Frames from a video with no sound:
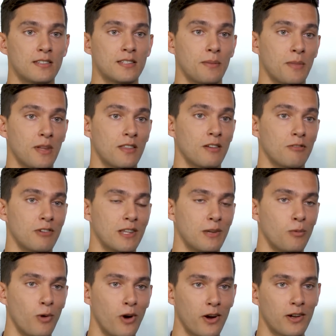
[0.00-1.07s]
something that really
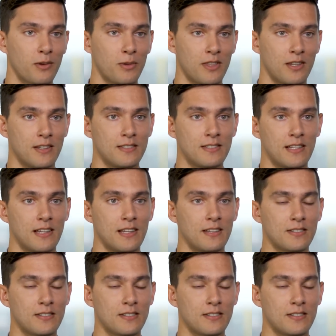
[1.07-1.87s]
work within a city.